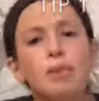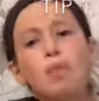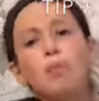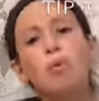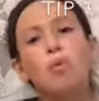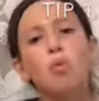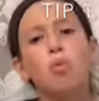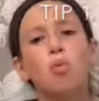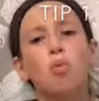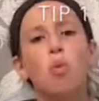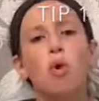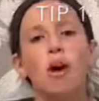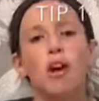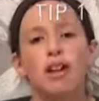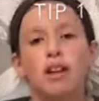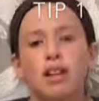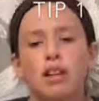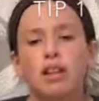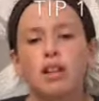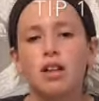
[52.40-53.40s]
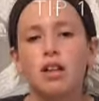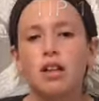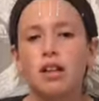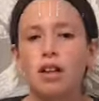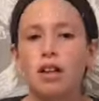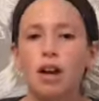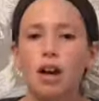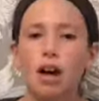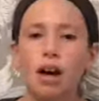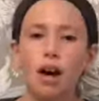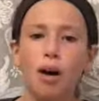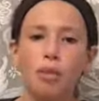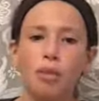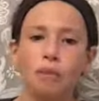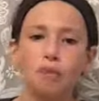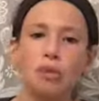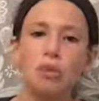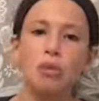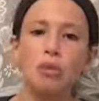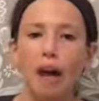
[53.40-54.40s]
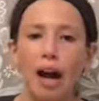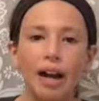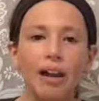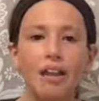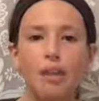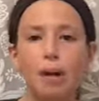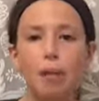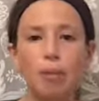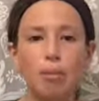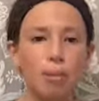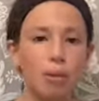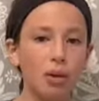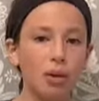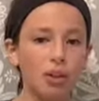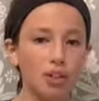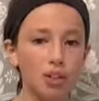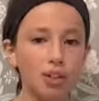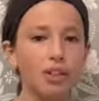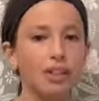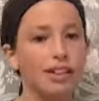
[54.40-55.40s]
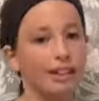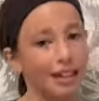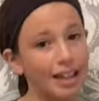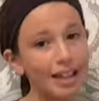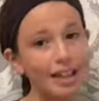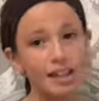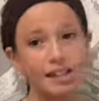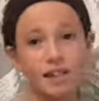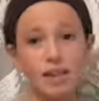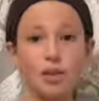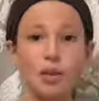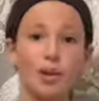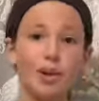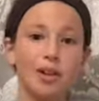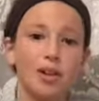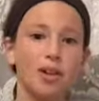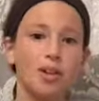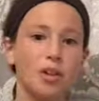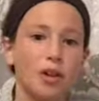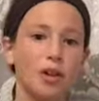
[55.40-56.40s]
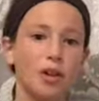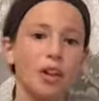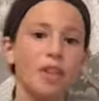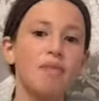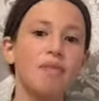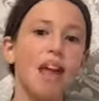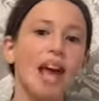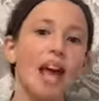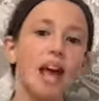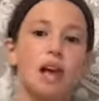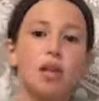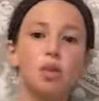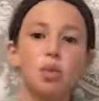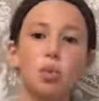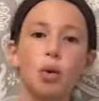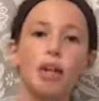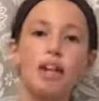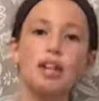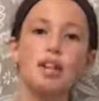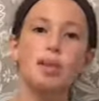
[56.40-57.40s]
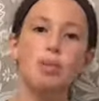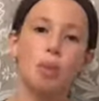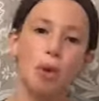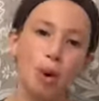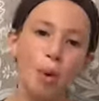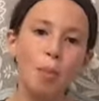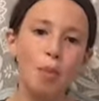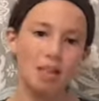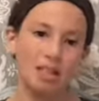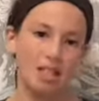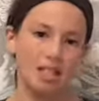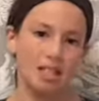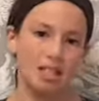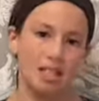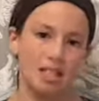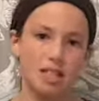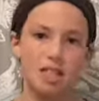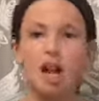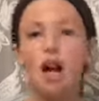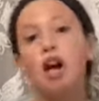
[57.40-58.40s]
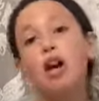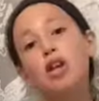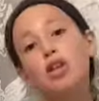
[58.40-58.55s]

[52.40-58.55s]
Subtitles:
number 1. You gotta know what bullet journaling is in order to do it and what its purpose is.